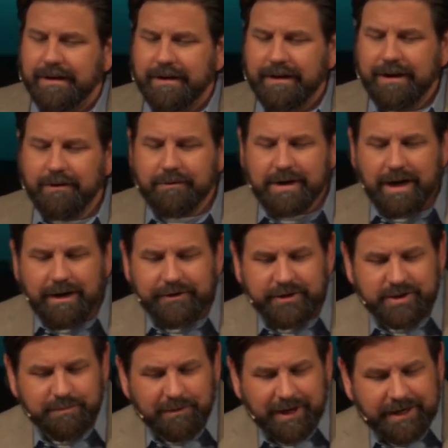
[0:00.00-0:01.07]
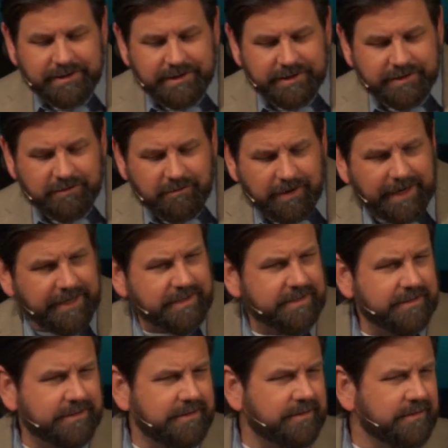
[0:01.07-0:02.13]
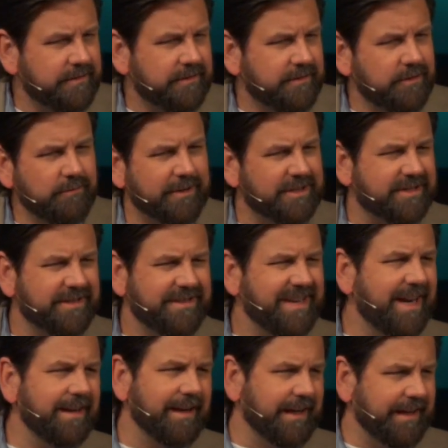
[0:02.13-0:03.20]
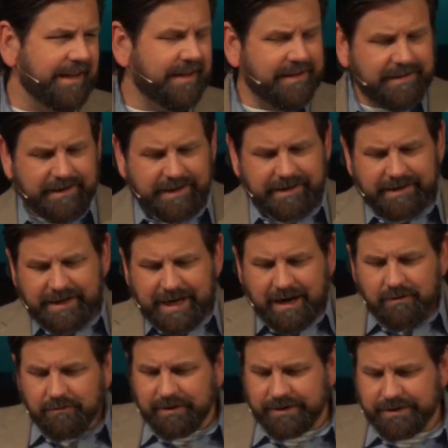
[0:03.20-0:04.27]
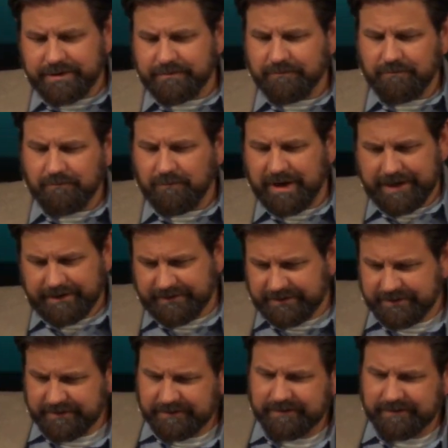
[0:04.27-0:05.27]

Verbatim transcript: You know, God displays His grace to us daily in, in countless ways.